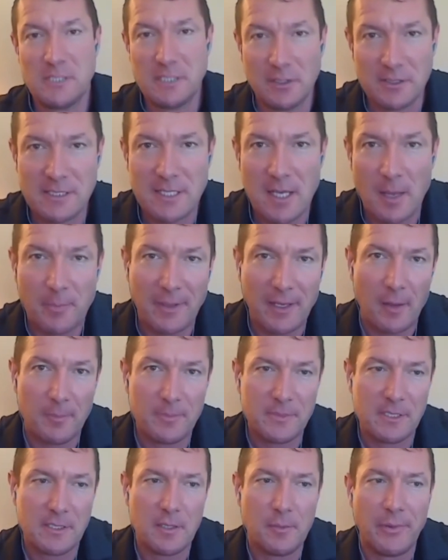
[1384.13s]
stepping
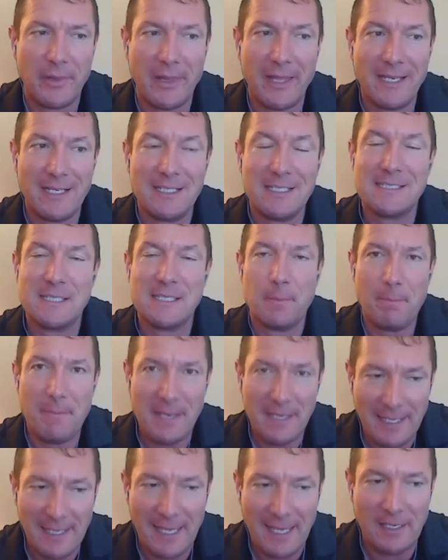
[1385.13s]
up to the plate to
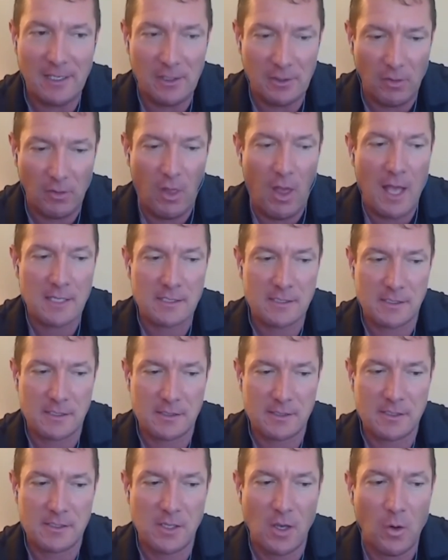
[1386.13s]
mitigate your
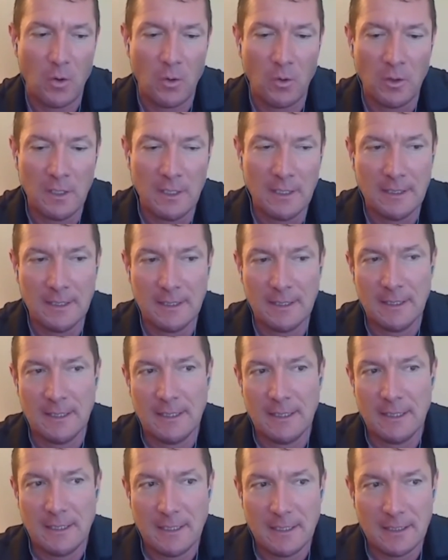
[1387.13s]
losses. So,
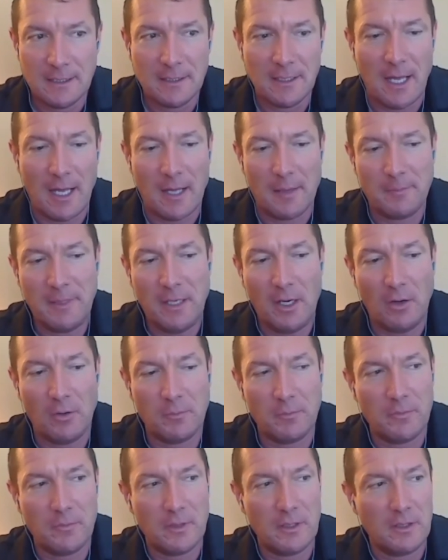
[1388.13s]
you
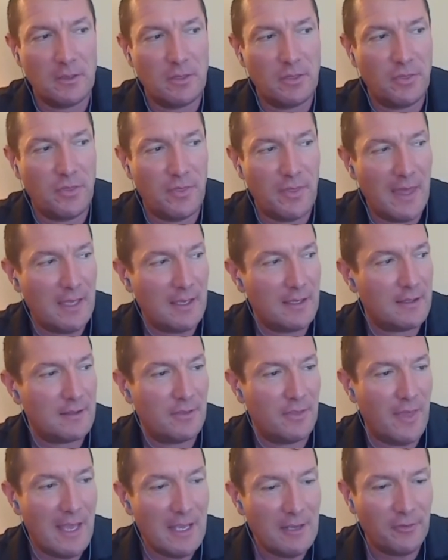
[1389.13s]
know,
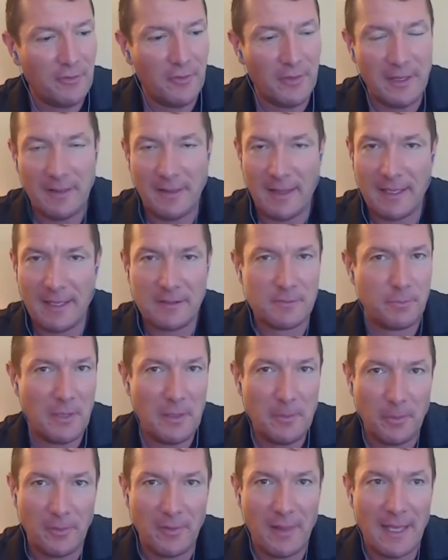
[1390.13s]
thankfully, like
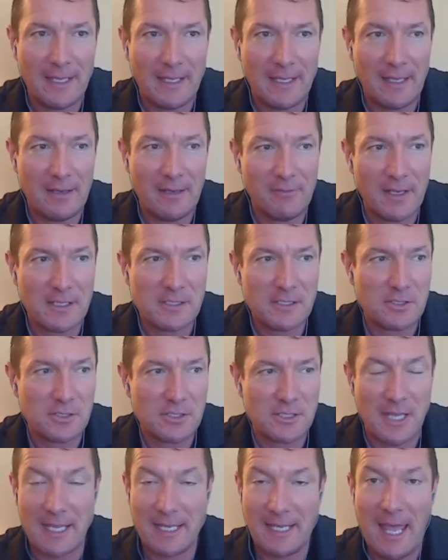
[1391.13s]
people like
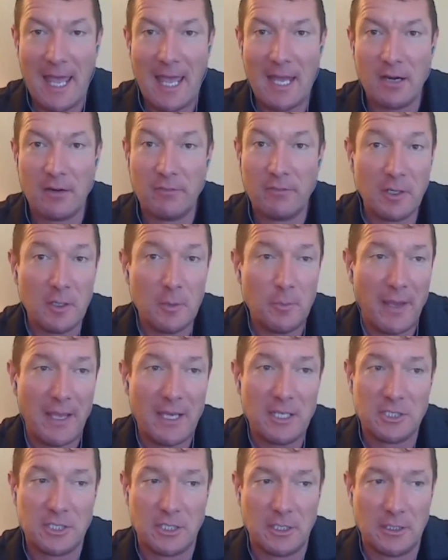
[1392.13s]
investors like Ed are very
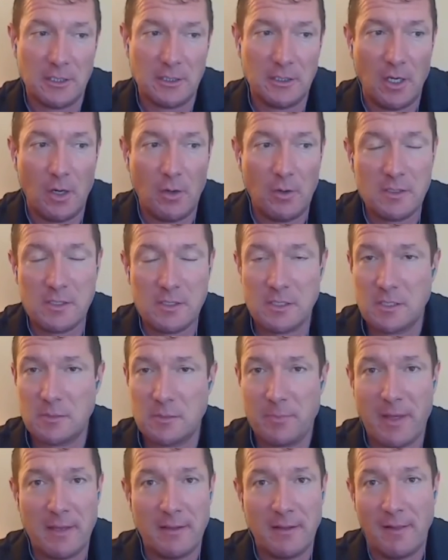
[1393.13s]
patient. You know, he's
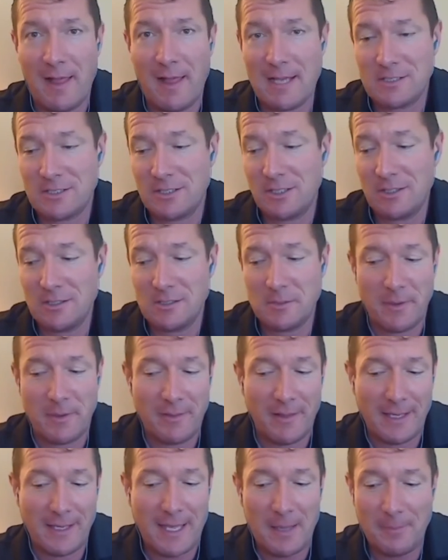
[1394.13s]
just been the last year. He's
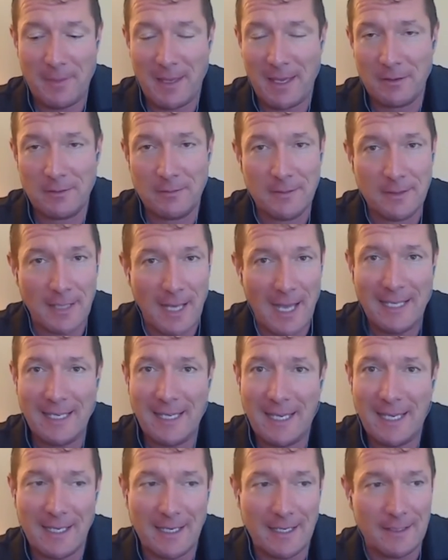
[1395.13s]
been like, hey man, I
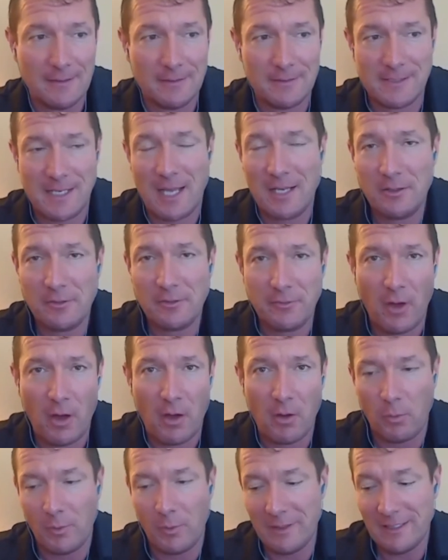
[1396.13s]
get it. It's not your
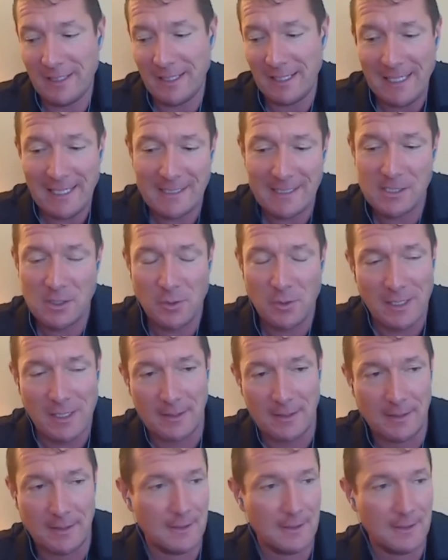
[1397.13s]
fault. When you can get to it,